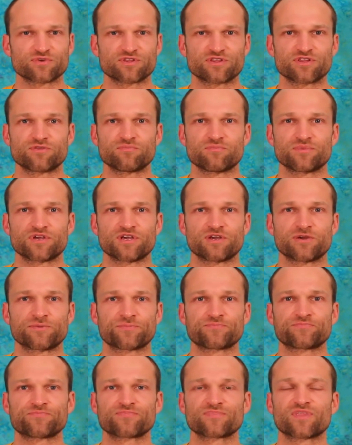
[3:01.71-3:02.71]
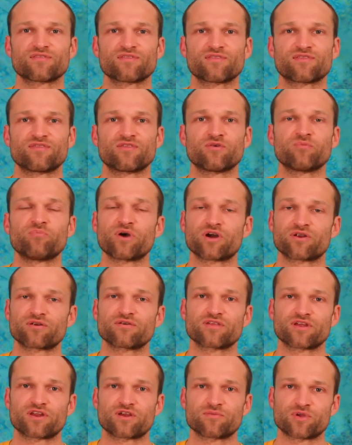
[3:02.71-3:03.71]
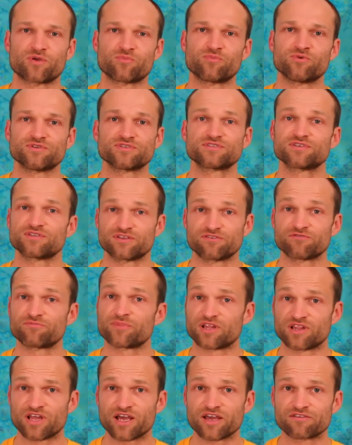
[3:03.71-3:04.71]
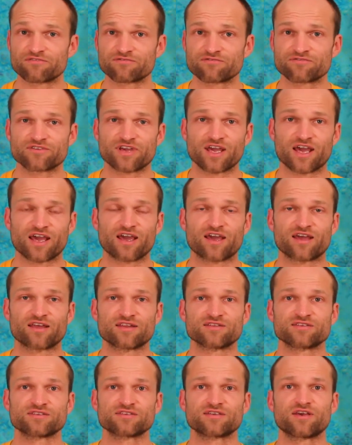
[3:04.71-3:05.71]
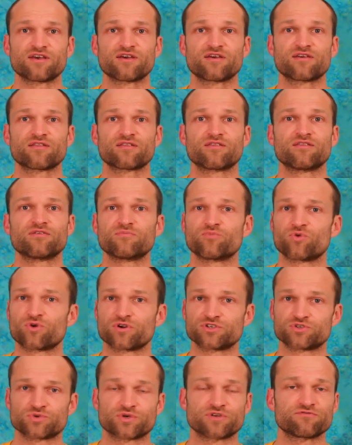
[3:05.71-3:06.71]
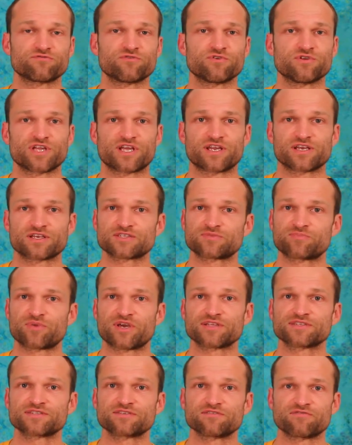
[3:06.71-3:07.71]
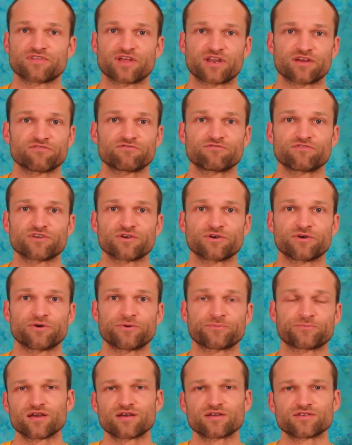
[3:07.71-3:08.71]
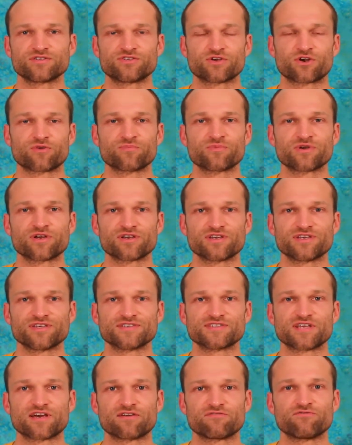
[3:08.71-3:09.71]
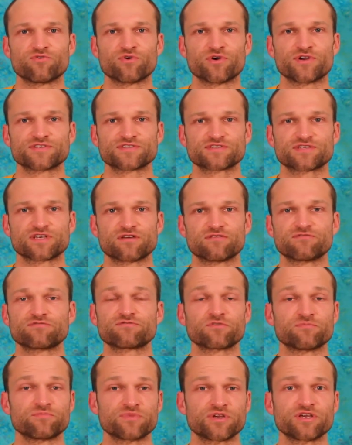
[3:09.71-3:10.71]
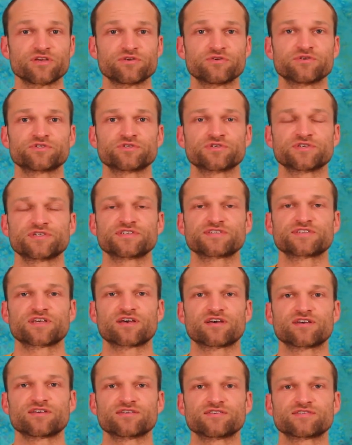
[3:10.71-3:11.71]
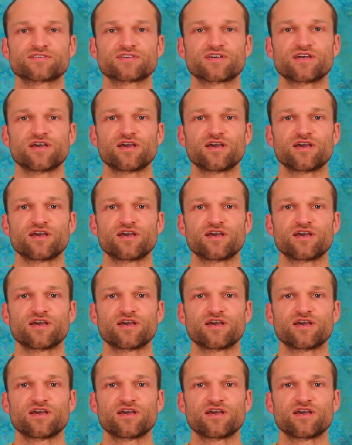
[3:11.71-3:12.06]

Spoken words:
within me, the better that I'm able to live my life and the more joyful and expansive that I feel. Dharma is that voice that for me usually says,